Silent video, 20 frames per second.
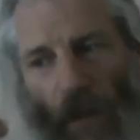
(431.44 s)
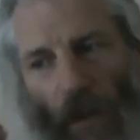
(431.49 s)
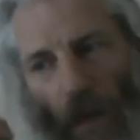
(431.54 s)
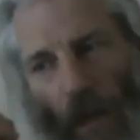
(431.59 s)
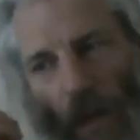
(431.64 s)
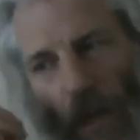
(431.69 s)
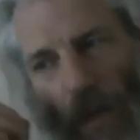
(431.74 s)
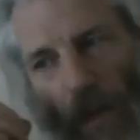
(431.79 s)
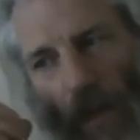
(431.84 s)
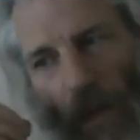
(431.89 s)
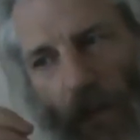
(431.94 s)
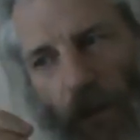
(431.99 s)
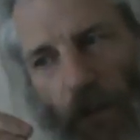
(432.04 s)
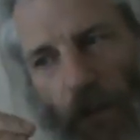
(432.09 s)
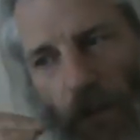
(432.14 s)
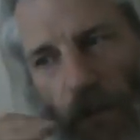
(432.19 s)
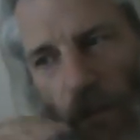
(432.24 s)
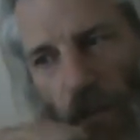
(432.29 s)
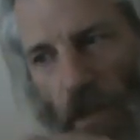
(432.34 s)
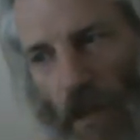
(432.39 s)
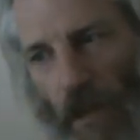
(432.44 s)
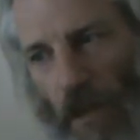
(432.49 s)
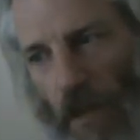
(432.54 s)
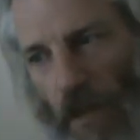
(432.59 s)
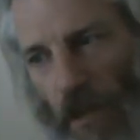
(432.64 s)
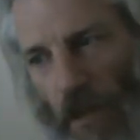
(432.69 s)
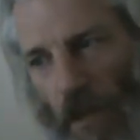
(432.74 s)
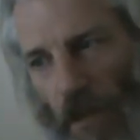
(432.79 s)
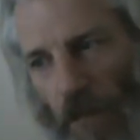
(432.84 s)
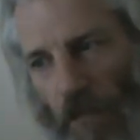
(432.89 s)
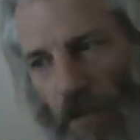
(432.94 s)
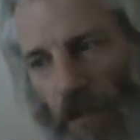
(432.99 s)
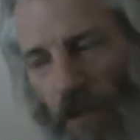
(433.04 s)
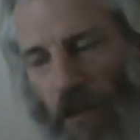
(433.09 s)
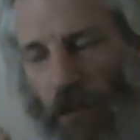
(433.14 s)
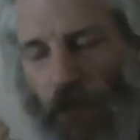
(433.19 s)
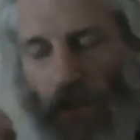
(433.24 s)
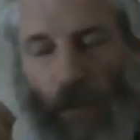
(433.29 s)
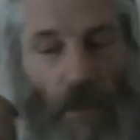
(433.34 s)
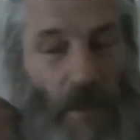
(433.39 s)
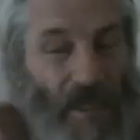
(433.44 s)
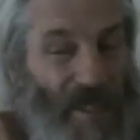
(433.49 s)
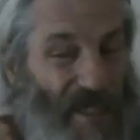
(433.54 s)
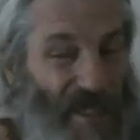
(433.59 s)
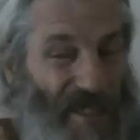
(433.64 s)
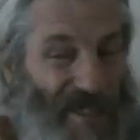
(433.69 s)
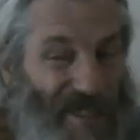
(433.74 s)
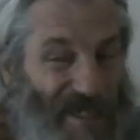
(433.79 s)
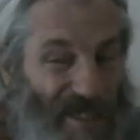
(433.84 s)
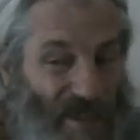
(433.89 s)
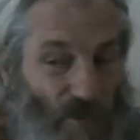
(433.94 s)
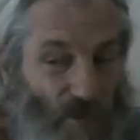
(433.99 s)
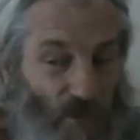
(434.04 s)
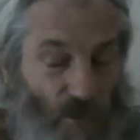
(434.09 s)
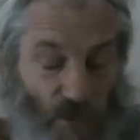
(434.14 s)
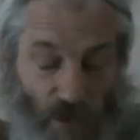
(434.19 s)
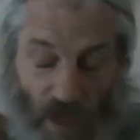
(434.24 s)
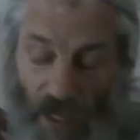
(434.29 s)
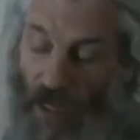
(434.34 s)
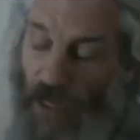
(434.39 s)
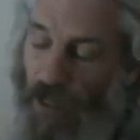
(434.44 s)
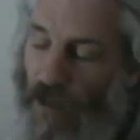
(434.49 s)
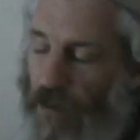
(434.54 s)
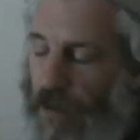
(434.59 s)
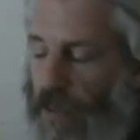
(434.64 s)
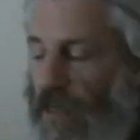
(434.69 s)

and then just an underlying bitters. Really good.